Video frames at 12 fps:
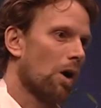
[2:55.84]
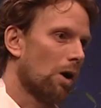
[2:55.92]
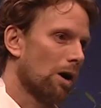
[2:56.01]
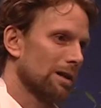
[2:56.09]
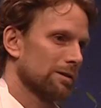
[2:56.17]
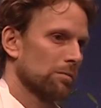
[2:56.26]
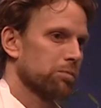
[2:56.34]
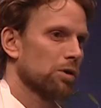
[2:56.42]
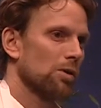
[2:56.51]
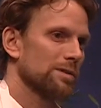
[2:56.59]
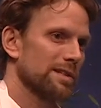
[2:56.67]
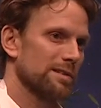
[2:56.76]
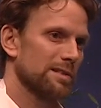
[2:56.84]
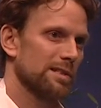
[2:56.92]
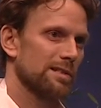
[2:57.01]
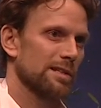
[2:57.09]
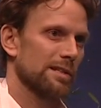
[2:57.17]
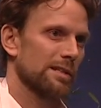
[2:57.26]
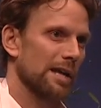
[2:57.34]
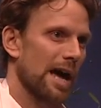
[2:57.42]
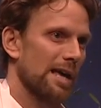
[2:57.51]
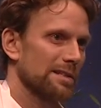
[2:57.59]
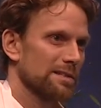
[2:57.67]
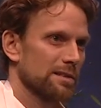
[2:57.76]
all the processes and
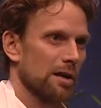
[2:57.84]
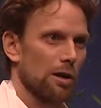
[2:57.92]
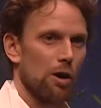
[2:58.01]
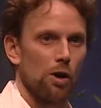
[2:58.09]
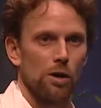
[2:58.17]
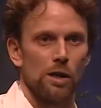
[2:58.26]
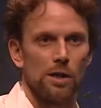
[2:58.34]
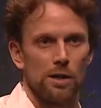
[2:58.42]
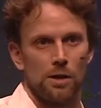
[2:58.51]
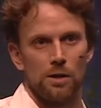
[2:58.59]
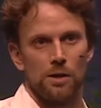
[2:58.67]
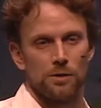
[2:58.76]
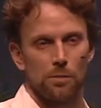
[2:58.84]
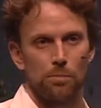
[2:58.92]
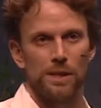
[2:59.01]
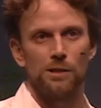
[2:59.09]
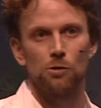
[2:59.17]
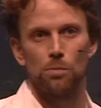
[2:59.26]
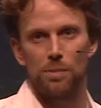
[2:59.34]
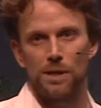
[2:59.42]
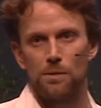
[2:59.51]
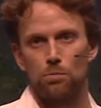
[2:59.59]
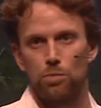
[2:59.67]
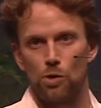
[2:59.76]
tasks along the
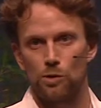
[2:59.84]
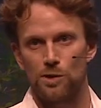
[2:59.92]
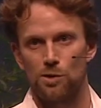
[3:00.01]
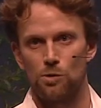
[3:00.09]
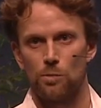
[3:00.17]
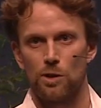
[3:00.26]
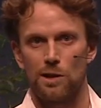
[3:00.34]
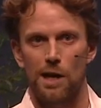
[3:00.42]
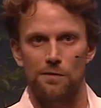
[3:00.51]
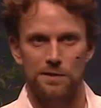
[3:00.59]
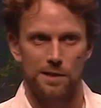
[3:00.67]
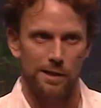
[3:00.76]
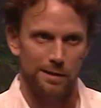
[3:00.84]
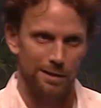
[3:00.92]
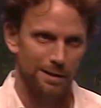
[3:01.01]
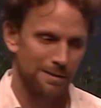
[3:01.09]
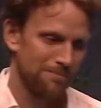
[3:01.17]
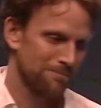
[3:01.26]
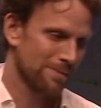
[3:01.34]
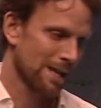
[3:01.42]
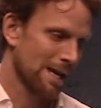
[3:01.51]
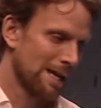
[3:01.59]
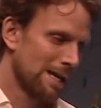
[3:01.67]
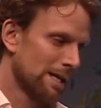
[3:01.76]
B2B prosumer lifecycle.
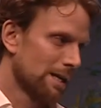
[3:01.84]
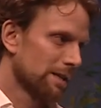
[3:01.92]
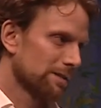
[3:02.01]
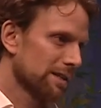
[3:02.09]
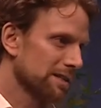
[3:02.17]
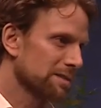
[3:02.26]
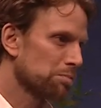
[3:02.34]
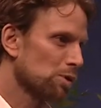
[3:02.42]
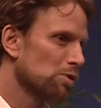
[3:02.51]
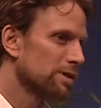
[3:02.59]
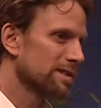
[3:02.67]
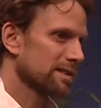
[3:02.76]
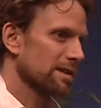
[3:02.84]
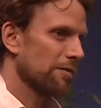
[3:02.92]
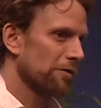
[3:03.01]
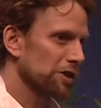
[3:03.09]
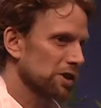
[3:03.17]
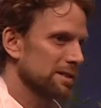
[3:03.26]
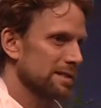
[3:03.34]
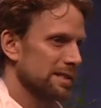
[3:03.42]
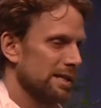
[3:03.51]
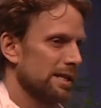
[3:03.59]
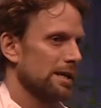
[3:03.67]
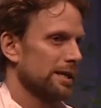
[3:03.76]
This boosts
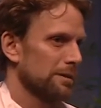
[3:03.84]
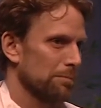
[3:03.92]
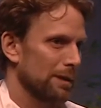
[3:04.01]
efficiency in